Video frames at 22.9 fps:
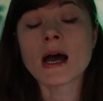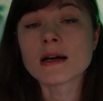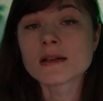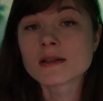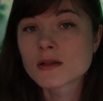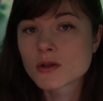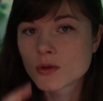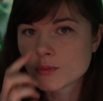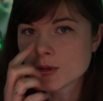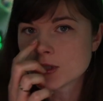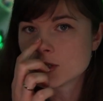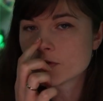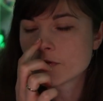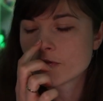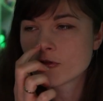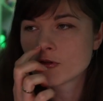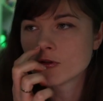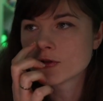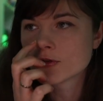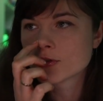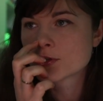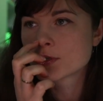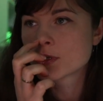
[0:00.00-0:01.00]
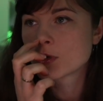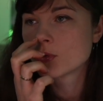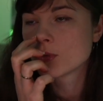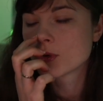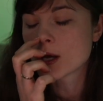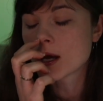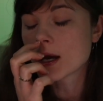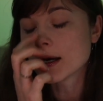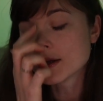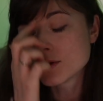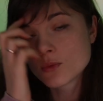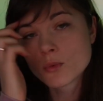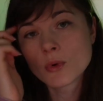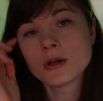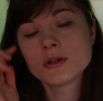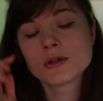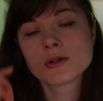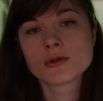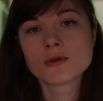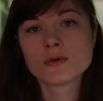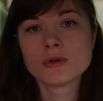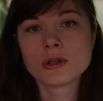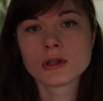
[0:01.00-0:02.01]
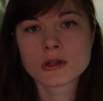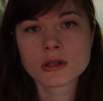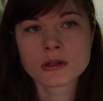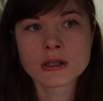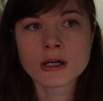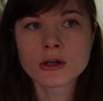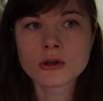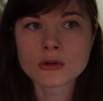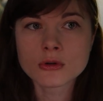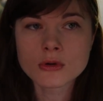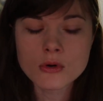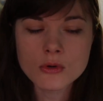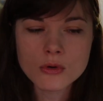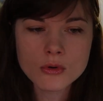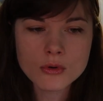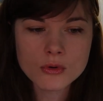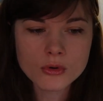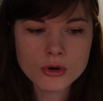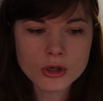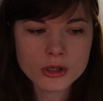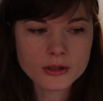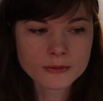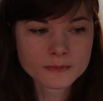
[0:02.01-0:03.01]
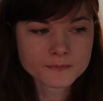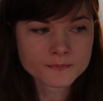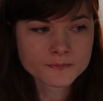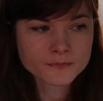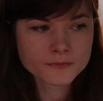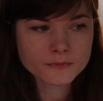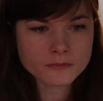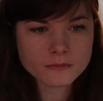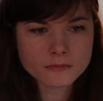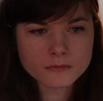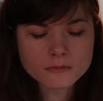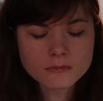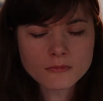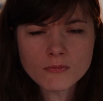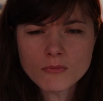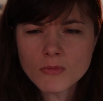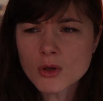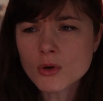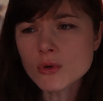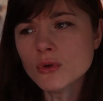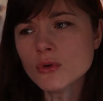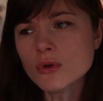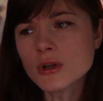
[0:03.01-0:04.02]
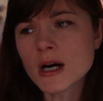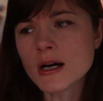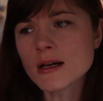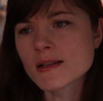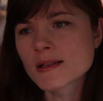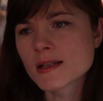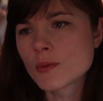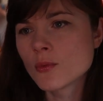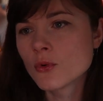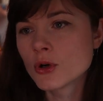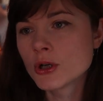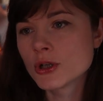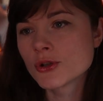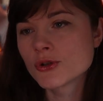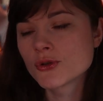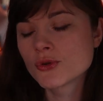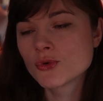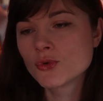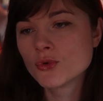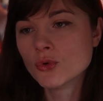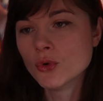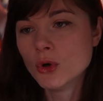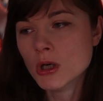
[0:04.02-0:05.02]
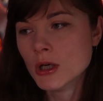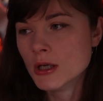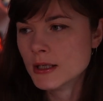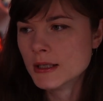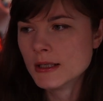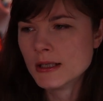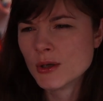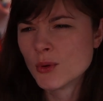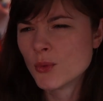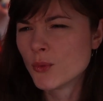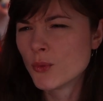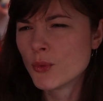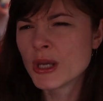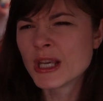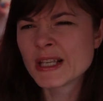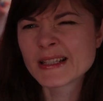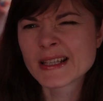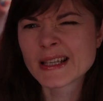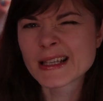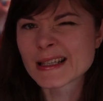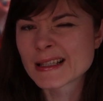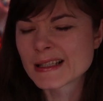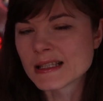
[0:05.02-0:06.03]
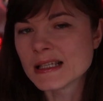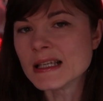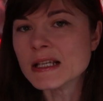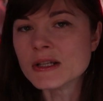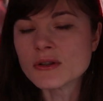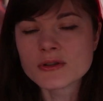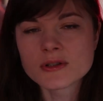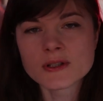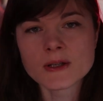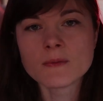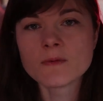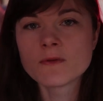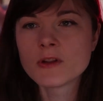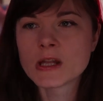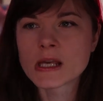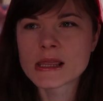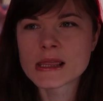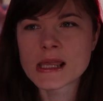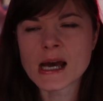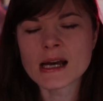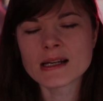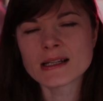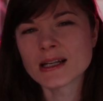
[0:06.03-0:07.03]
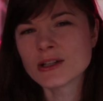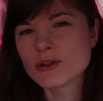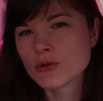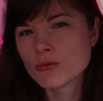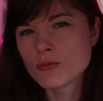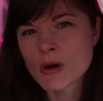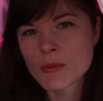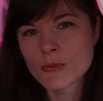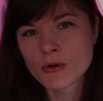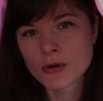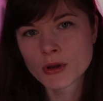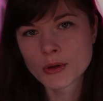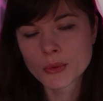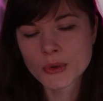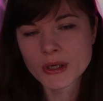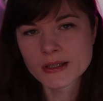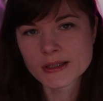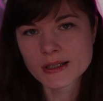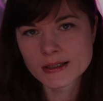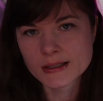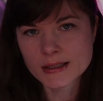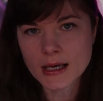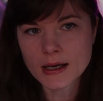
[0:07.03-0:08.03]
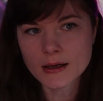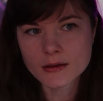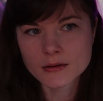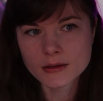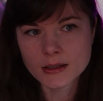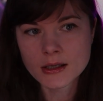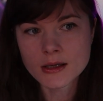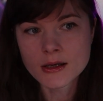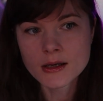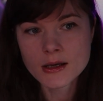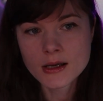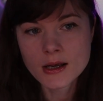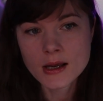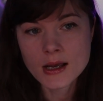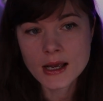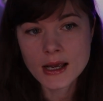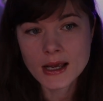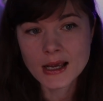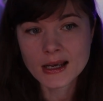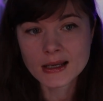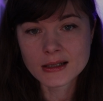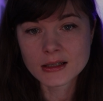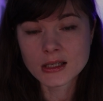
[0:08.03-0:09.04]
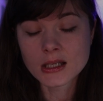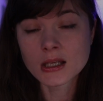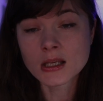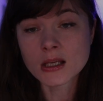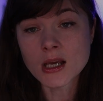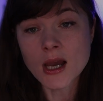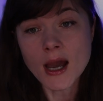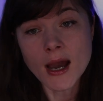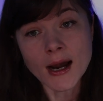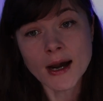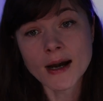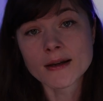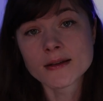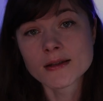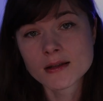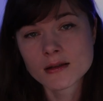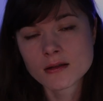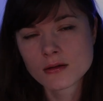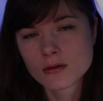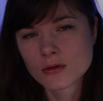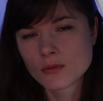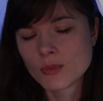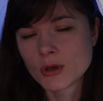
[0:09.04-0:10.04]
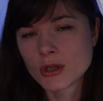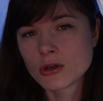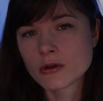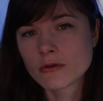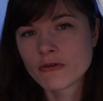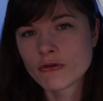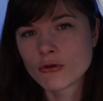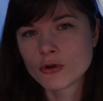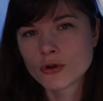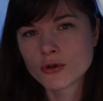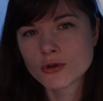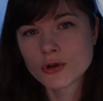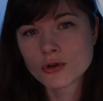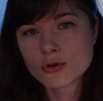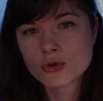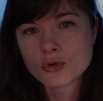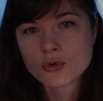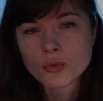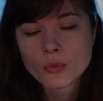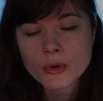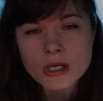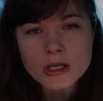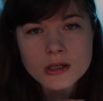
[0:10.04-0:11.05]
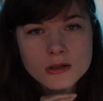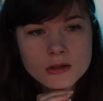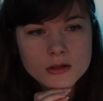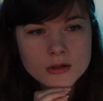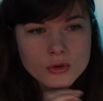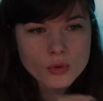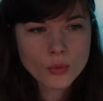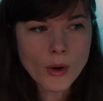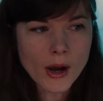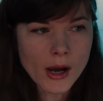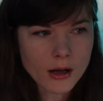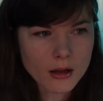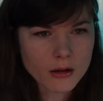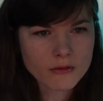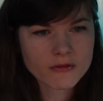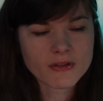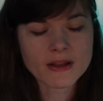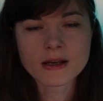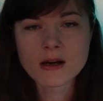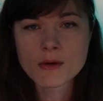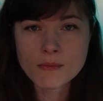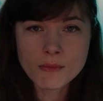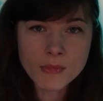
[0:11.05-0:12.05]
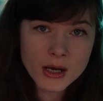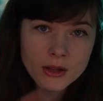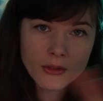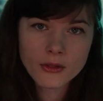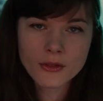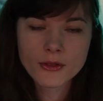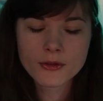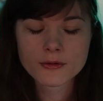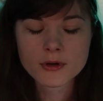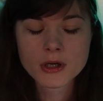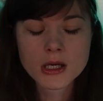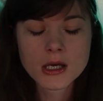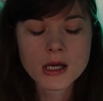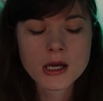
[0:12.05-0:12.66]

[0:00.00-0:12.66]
asked to be deferred. So we had one student in our cohort who got somewhere to week 16 or something like that. I don't remember the weeks exactly. And he asked to be deferred to week 12, like a month,